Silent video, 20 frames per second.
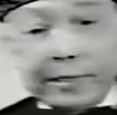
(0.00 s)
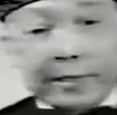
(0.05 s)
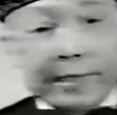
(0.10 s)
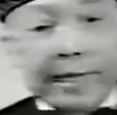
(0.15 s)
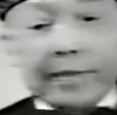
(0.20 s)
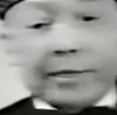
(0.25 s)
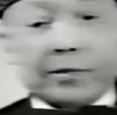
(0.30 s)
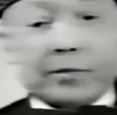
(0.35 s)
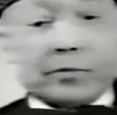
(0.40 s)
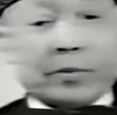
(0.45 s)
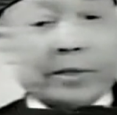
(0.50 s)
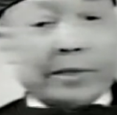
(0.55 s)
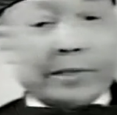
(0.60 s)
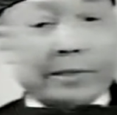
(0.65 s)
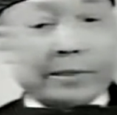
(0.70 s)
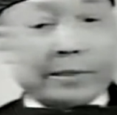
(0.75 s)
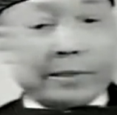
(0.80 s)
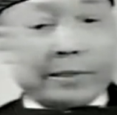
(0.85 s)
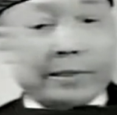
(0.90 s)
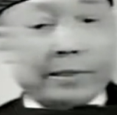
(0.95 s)
seeks that
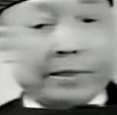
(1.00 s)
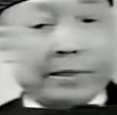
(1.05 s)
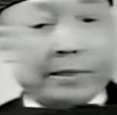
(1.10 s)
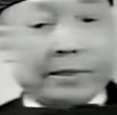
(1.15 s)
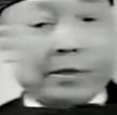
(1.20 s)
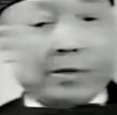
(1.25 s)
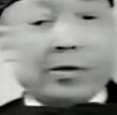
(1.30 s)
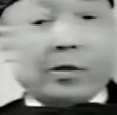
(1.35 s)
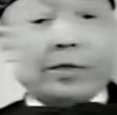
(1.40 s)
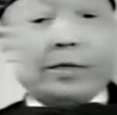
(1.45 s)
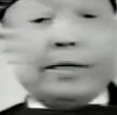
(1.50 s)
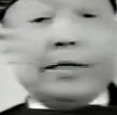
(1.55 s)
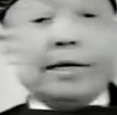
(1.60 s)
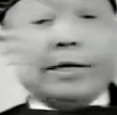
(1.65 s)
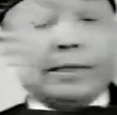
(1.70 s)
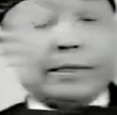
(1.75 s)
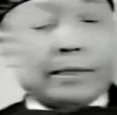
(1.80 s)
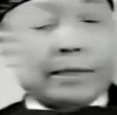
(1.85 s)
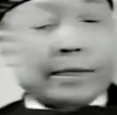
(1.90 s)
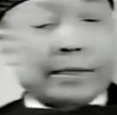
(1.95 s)
place.
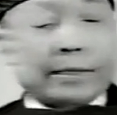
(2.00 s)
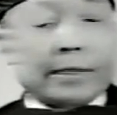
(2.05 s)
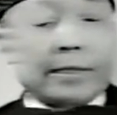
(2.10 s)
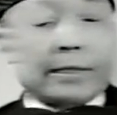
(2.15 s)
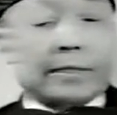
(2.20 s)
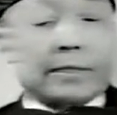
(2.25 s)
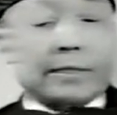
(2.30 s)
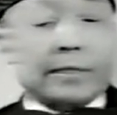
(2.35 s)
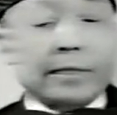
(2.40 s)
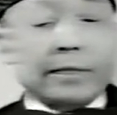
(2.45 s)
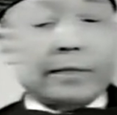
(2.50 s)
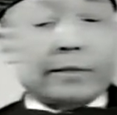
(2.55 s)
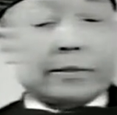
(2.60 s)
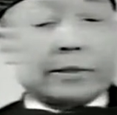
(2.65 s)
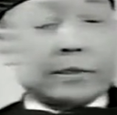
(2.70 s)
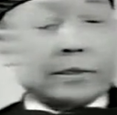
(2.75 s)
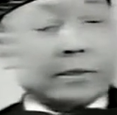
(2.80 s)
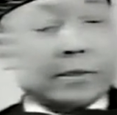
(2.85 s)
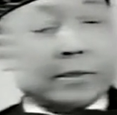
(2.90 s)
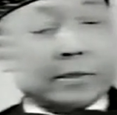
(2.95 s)
Not that they
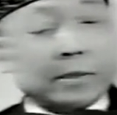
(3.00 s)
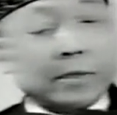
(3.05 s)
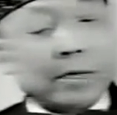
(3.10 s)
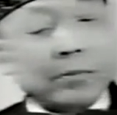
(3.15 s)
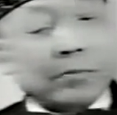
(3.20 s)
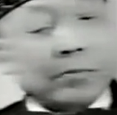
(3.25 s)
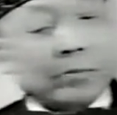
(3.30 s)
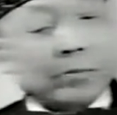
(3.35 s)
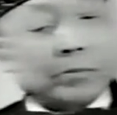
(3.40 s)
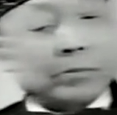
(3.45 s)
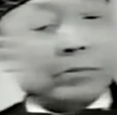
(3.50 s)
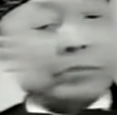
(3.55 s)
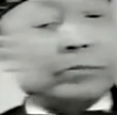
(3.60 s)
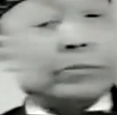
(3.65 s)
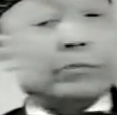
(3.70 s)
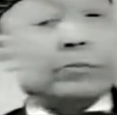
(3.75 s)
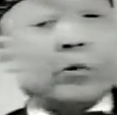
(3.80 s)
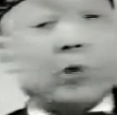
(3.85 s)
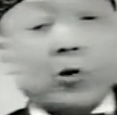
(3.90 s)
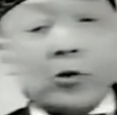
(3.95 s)
seek
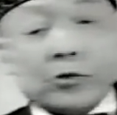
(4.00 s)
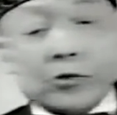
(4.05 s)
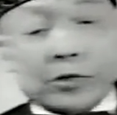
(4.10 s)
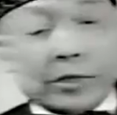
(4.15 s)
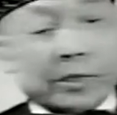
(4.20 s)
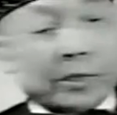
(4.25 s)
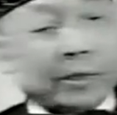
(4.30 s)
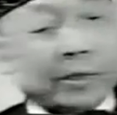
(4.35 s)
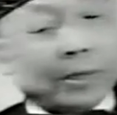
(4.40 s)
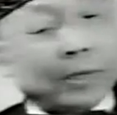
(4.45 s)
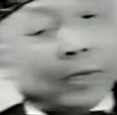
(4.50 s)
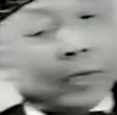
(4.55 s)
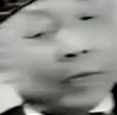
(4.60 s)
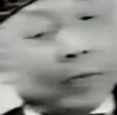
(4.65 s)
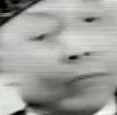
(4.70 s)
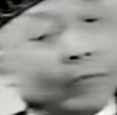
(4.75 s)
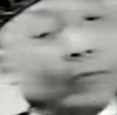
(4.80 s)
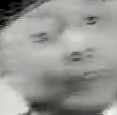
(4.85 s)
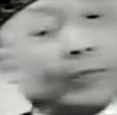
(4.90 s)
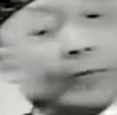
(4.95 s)
some portion
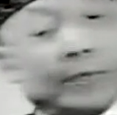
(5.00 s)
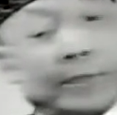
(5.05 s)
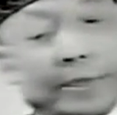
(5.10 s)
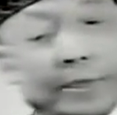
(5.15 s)
of